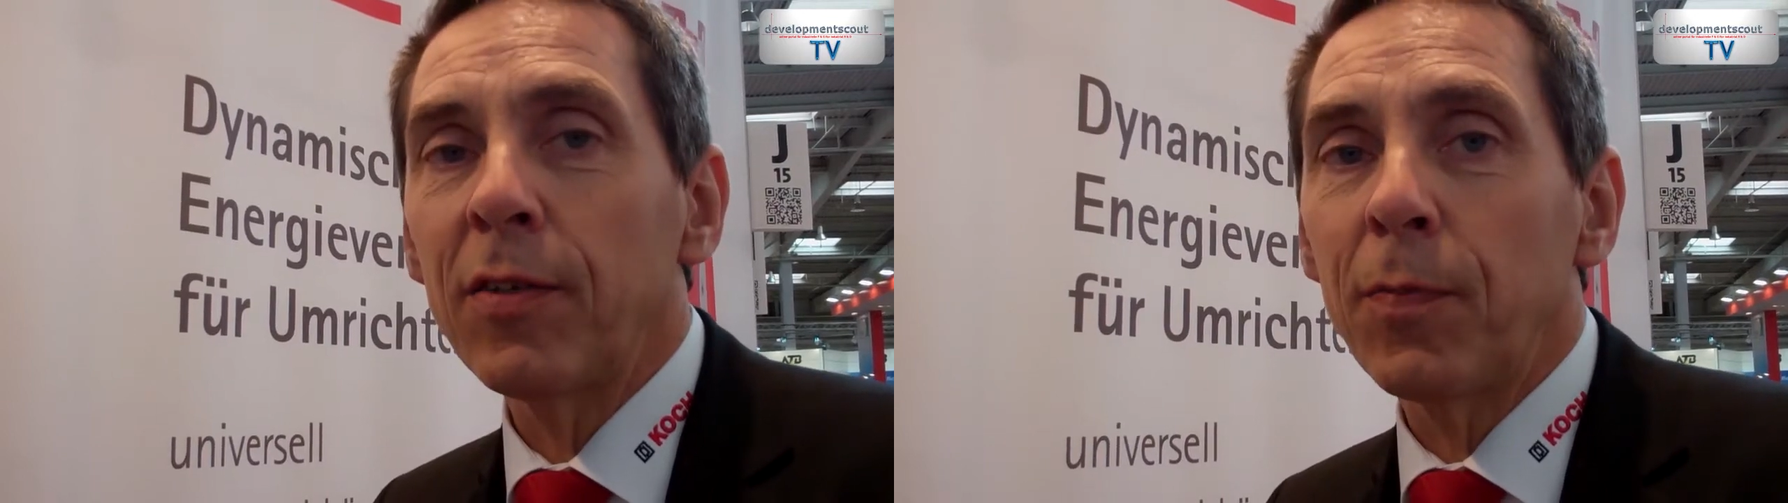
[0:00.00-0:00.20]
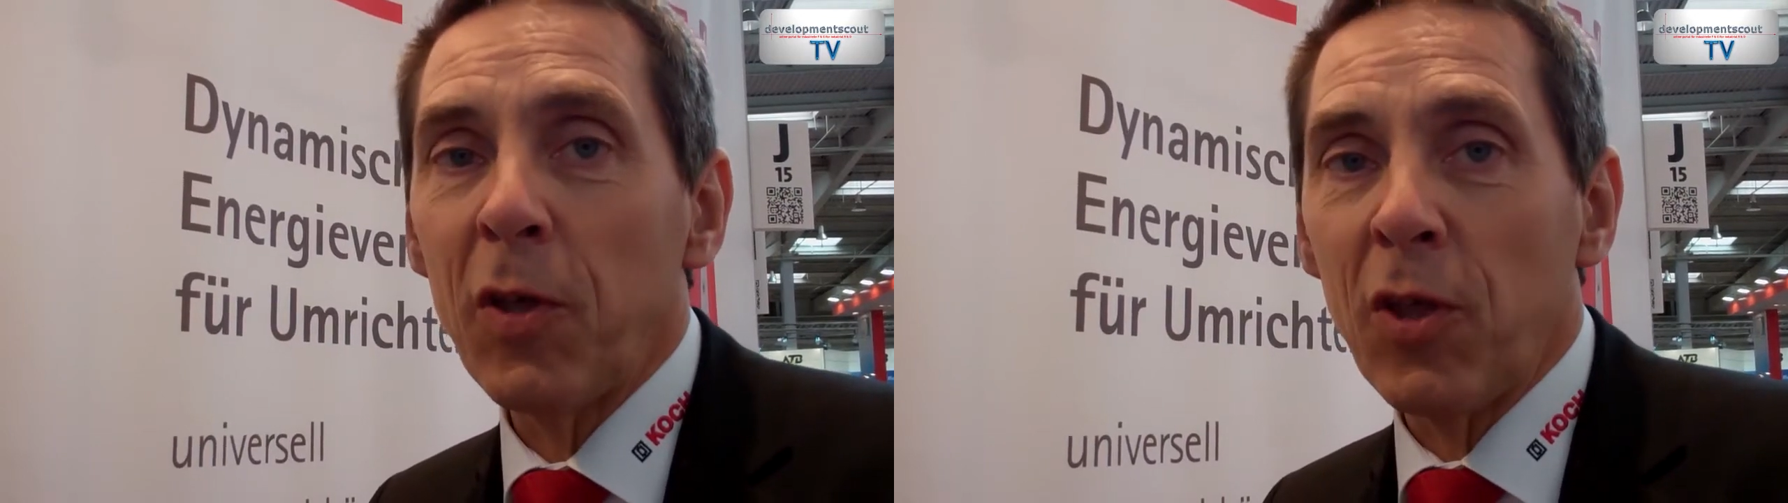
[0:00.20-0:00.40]

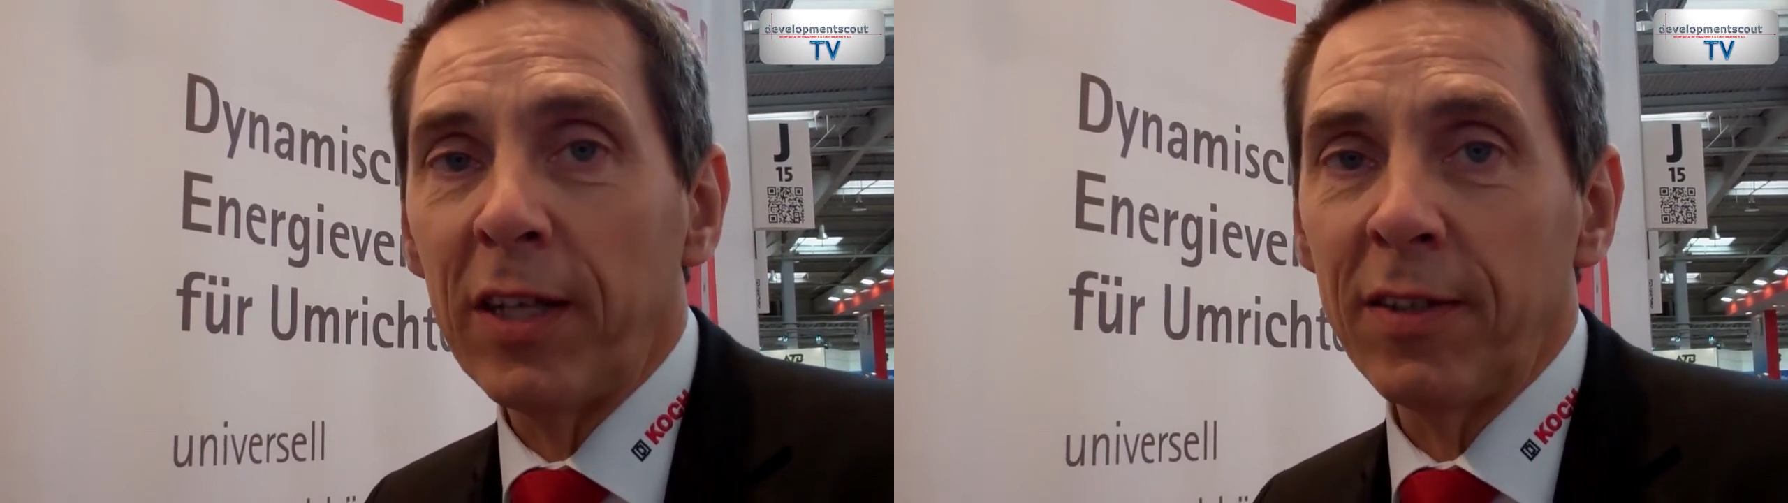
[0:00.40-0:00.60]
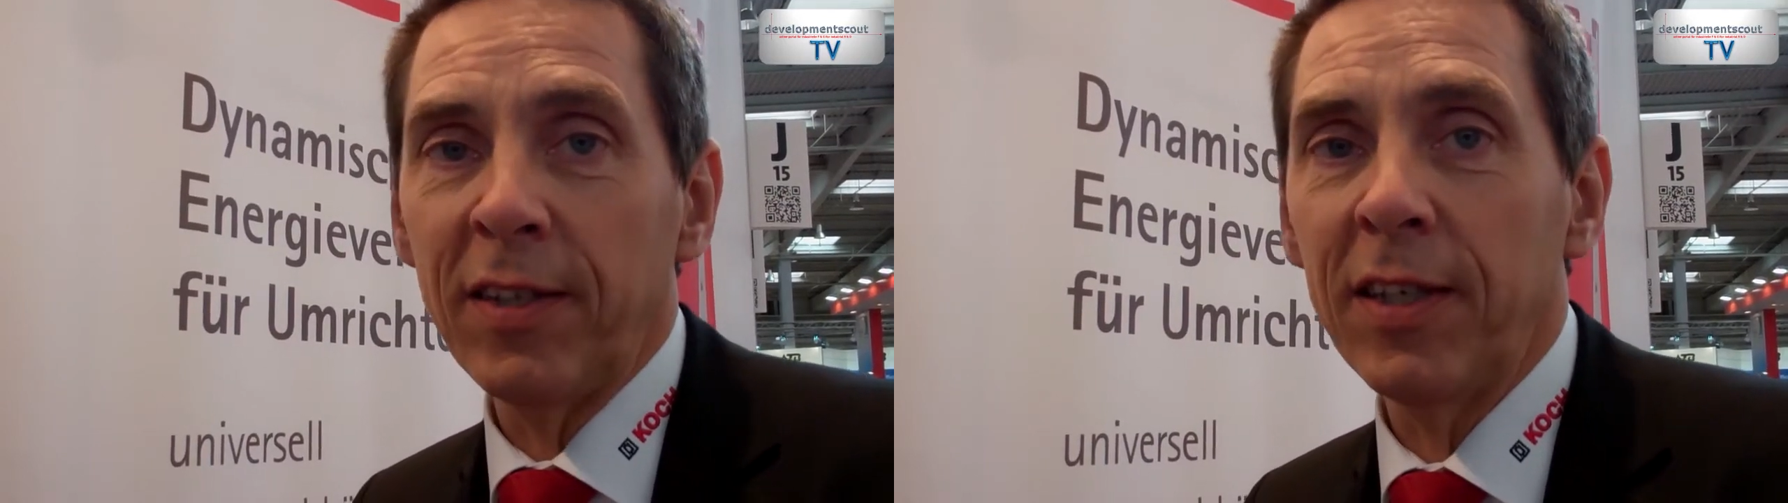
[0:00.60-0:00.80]

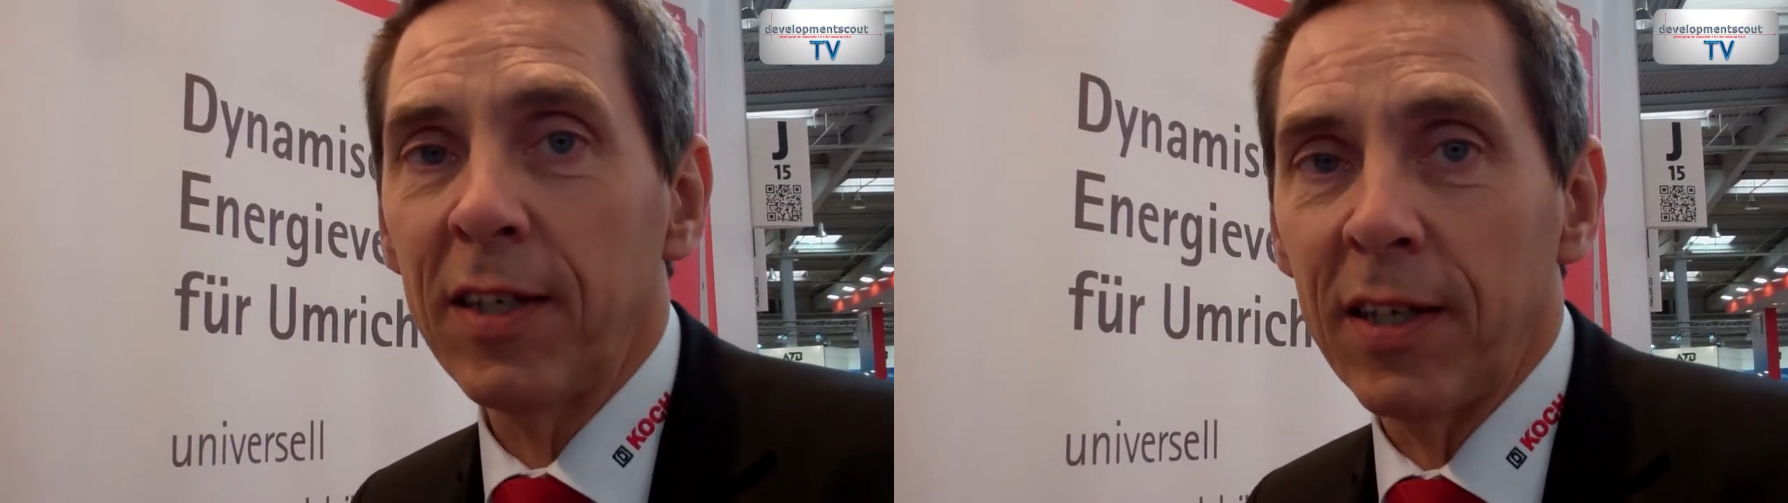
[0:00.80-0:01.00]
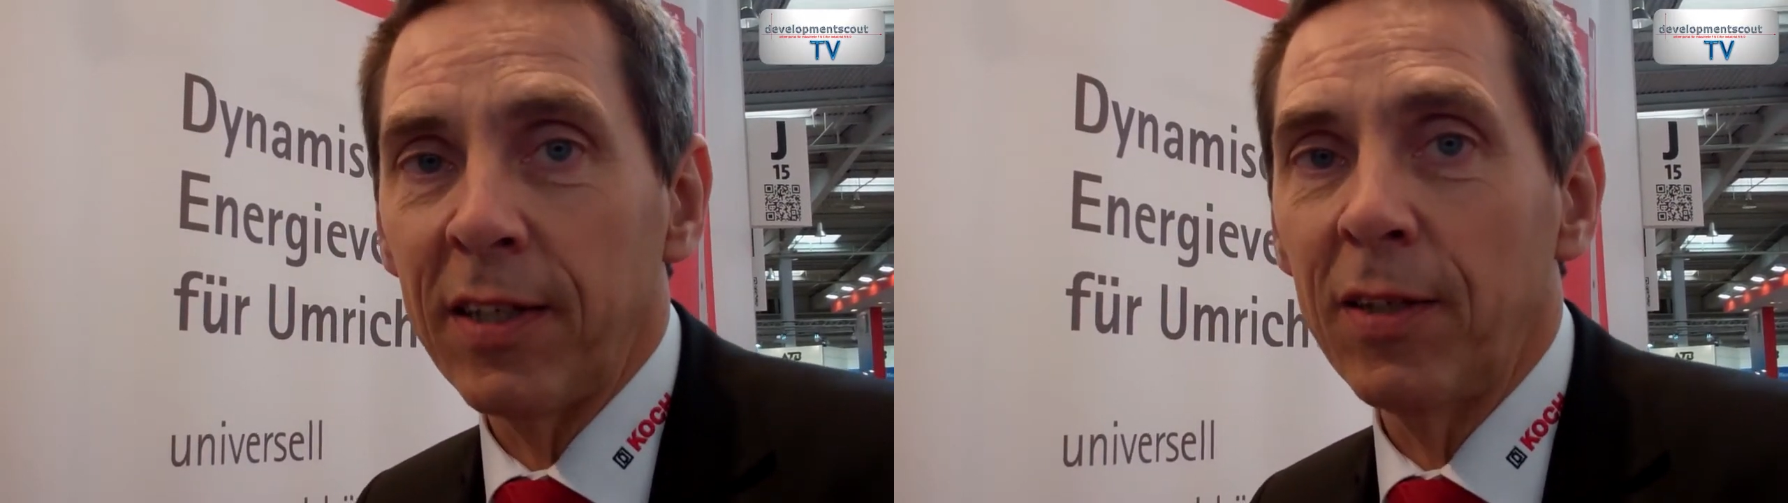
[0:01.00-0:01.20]
specialty,
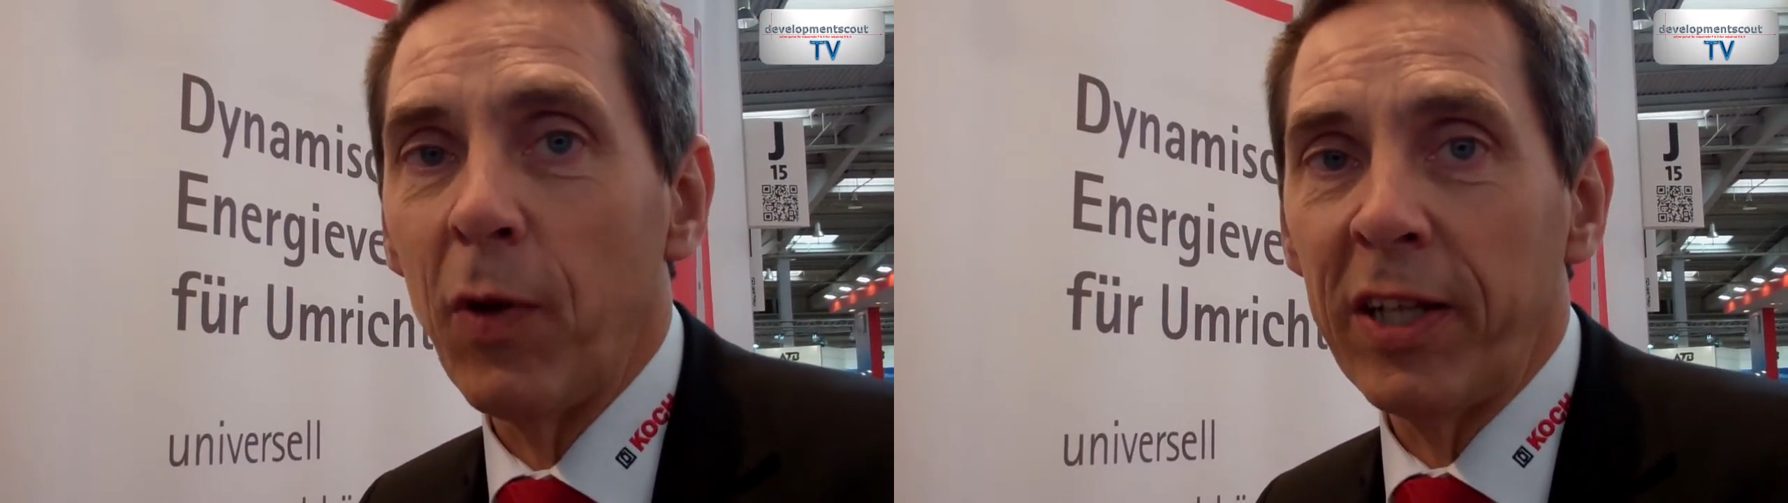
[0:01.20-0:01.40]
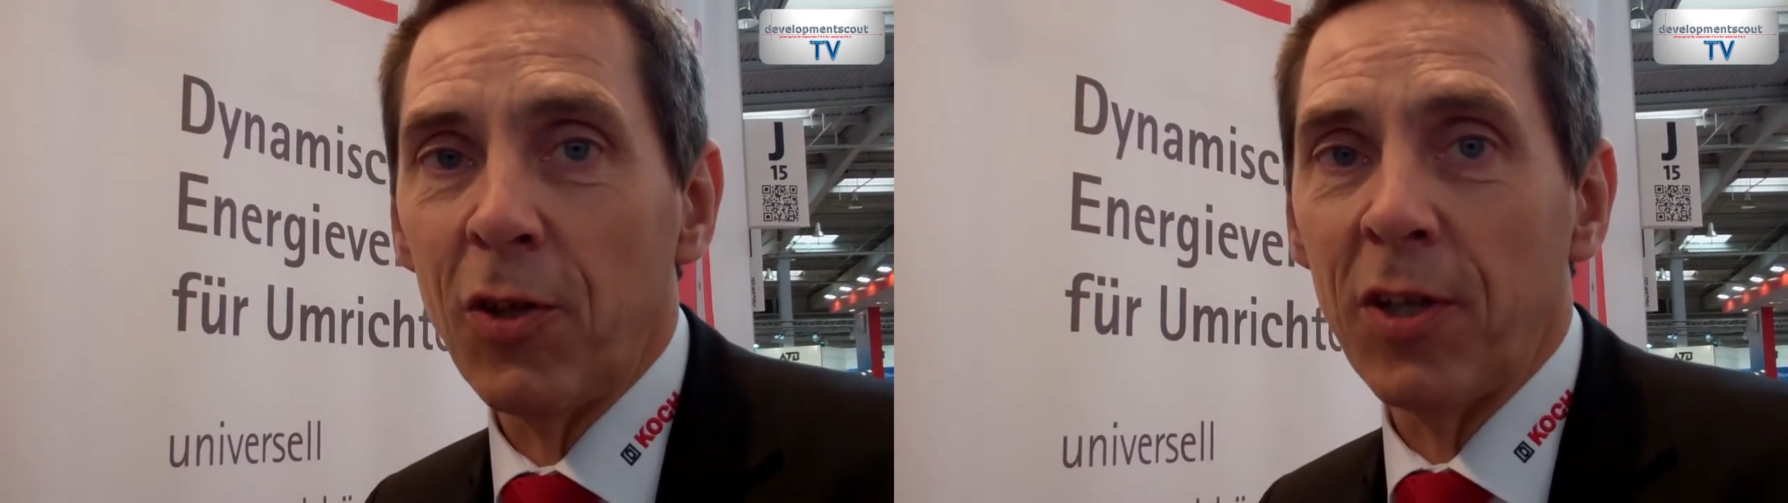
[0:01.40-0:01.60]
an
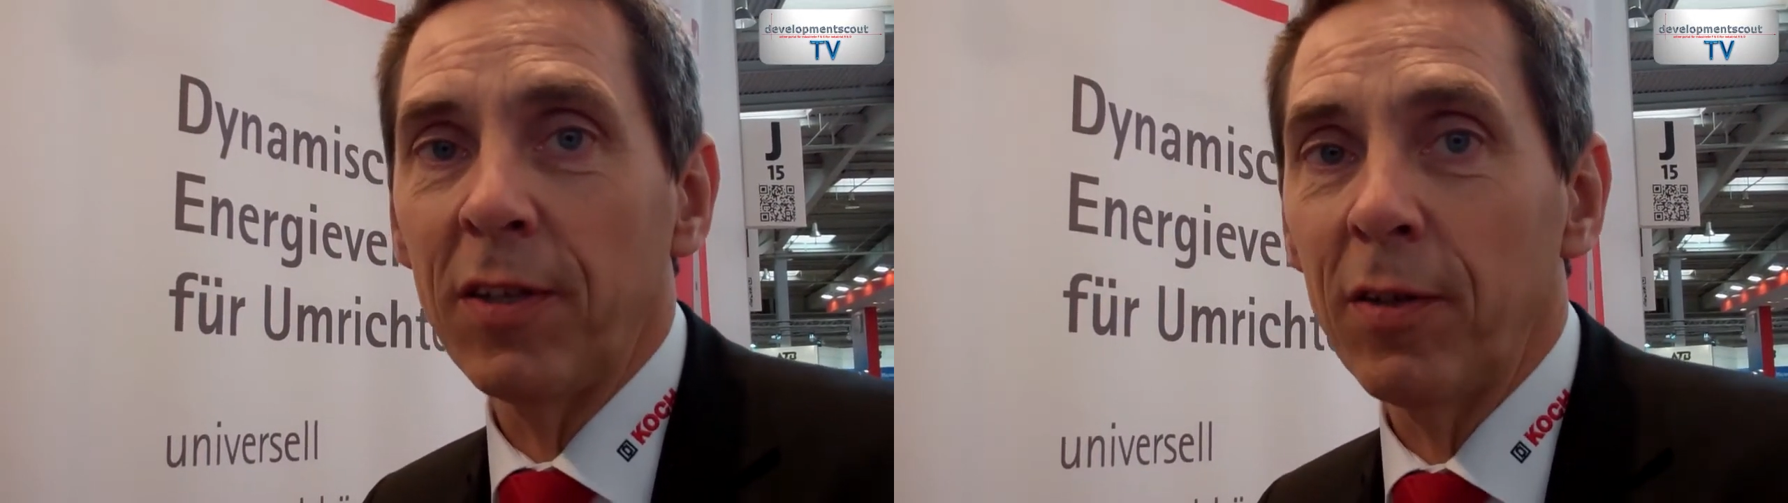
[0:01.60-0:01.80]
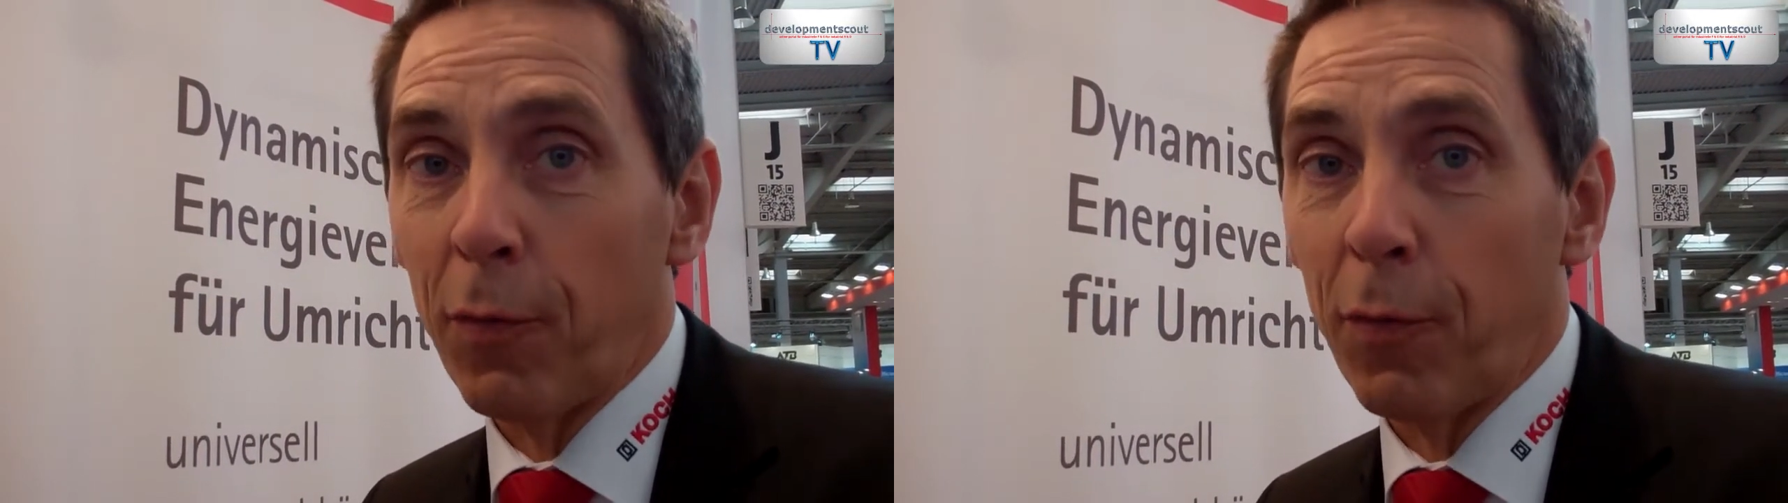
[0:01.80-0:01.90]
invention,